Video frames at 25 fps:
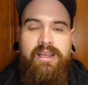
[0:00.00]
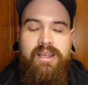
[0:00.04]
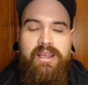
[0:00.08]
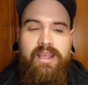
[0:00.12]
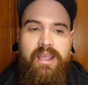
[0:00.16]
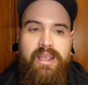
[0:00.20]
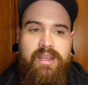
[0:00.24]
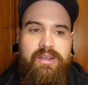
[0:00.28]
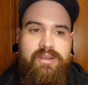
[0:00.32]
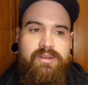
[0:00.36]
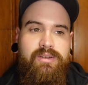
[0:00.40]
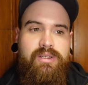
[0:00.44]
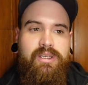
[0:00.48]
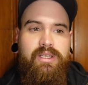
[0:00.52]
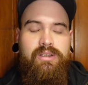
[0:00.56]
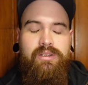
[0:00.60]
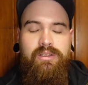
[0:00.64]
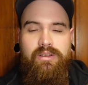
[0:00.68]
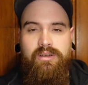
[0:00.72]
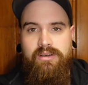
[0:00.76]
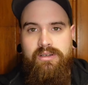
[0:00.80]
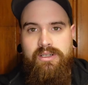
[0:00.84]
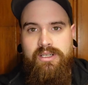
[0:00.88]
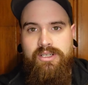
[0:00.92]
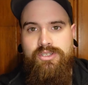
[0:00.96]
And you can
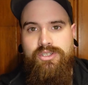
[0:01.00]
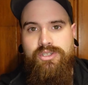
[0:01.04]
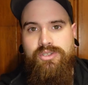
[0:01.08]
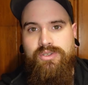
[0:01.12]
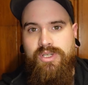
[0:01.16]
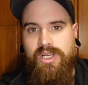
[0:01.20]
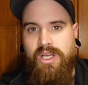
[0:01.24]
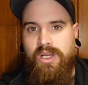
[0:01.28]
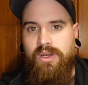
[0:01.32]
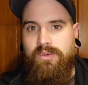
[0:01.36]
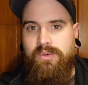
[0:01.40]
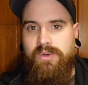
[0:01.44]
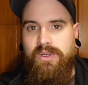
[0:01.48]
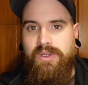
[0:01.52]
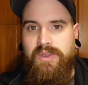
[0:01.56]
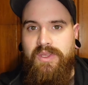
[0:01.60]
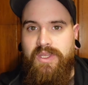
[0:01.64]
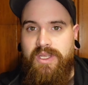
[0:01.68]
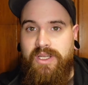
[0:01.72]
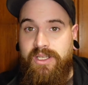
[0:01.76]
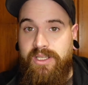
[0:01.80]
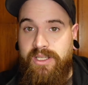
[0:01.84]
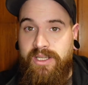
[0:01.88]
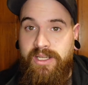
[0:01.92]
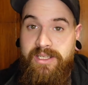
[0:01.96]
learn as you go with
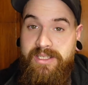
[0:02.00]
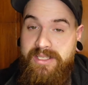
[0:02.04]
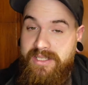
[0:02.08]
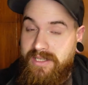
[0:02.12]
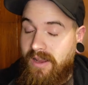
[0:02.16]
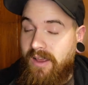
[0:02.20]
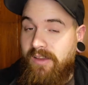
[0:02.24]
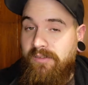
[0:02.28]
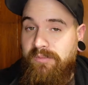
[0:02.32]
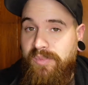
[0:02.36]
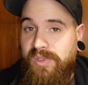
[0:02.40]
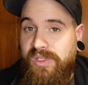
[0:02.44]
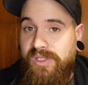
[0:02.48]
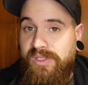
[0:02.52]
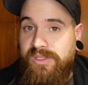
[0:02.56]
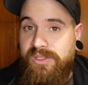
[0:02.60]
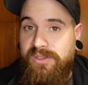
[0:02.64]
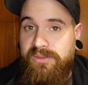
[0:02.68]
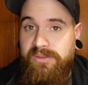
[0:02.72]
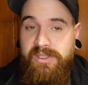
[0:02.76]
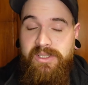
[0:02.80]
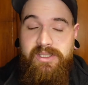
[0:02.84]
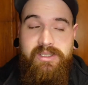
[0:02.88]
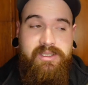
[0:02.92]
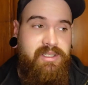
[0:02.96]
it, as I've been
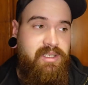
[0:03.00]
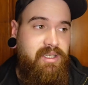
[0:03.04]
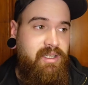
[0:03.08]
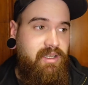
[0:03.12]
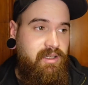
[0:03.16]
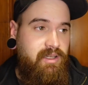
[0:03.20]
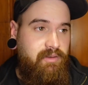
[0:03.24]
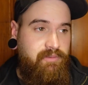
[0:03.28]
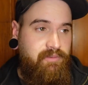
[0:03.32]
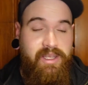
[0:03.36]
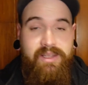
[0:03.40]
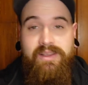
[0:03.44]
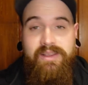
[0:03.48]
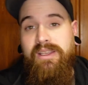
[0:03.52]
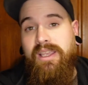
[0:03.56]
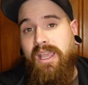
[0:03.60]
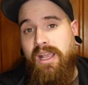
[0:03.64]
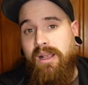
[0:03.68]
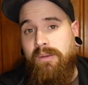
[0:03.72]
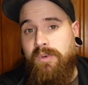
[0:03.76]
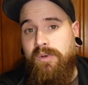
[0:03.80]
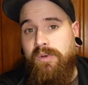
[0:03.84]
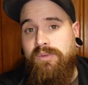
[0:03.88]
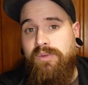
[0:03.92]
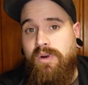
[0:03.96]
doing. I've had the
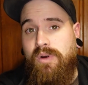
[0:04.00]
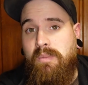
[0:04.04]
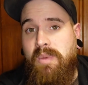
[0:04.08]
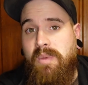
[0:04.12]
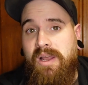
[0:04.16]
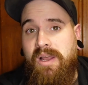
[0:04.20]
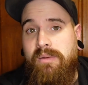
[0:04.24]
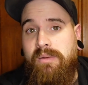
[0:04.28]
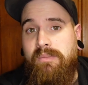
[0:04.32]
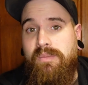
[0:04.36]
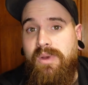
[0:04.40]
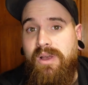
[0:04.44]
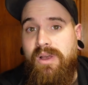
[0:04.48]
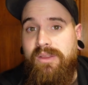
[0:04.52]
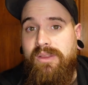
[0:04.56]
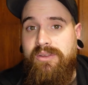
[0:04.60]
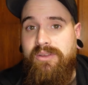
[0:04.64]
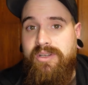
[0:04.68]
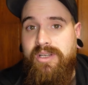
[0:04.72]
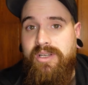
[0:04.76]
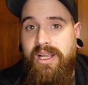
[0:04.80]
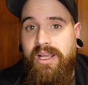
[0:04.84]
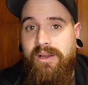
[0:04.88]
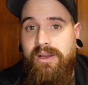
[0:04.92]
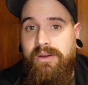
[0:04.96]
camera for about a
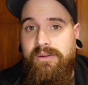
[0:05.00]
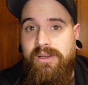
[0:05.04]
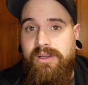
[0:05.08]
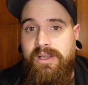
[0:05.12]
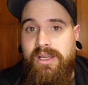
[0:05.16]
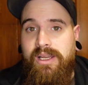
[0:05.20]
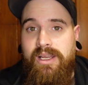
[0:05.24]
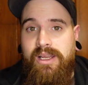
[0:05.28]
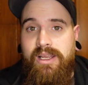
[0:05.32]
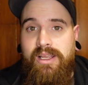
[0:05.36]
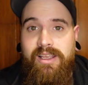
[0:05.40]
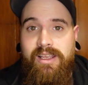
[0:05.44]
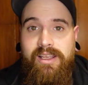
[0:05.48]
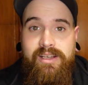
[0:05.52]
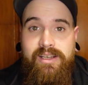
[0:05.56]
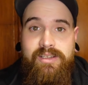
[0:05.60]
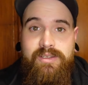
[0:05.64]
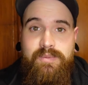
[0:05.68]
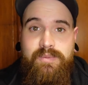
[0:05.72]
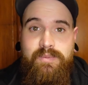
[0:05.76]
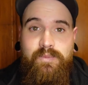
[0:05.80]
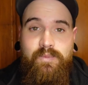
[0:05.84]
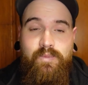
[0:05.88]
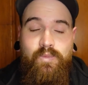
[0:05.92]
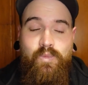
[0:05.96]
month now and
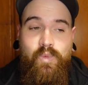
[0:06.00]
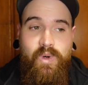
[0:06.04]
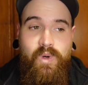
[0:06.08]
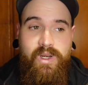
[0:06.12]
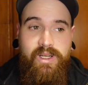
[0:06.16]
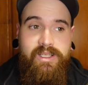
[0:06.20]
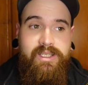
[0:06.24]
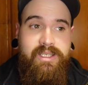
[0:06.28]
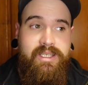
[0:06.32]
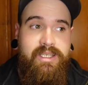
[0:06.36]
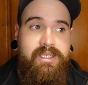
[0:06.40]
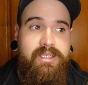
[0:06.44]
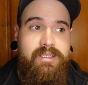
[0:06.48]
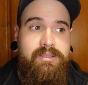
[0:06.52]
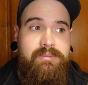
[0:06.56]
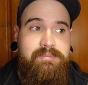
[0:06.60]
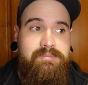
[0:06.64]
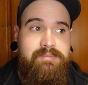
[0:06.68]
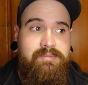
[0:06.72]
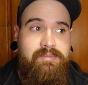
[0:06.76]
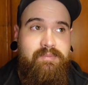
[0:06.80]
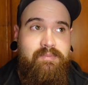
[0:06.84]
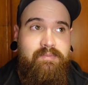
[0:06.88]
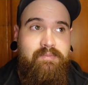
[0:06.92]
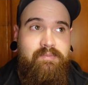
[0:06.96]
I'm really
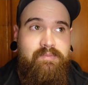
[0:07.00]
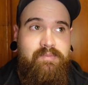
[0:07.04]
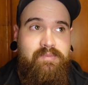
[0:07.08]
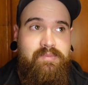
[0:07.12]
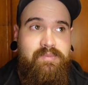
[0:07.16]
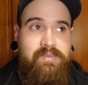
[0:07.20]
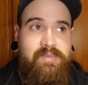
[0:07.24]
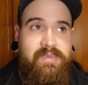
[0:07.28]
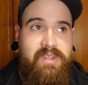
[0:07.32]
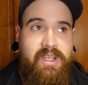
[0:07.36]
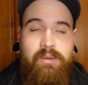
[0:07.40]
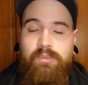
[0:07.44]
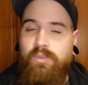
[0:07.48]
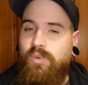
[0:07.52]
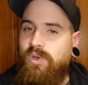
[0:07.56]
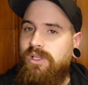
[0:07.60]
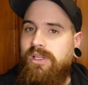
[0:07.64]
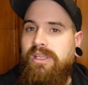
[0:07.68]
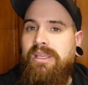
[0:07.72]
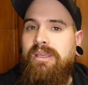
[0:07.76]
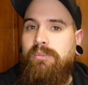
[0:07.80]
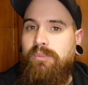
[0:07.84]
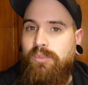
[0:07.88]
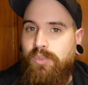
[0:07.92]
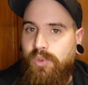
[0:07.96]

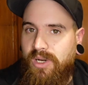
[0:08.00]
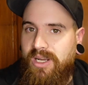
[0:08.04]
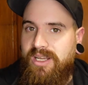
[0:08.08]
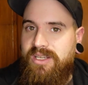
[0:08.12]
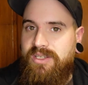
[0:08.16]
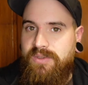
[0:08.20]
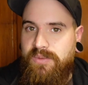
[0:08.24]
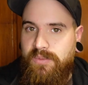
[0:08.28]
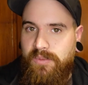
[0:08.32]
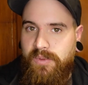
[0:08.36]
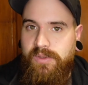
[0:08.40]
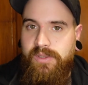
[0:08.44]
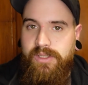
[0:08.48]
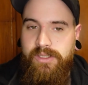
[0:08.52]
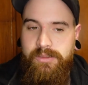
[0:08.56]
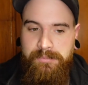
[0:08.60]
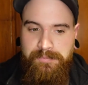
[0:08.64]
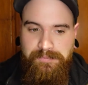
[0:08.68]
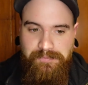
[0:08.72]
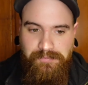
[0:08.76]
impressed with it.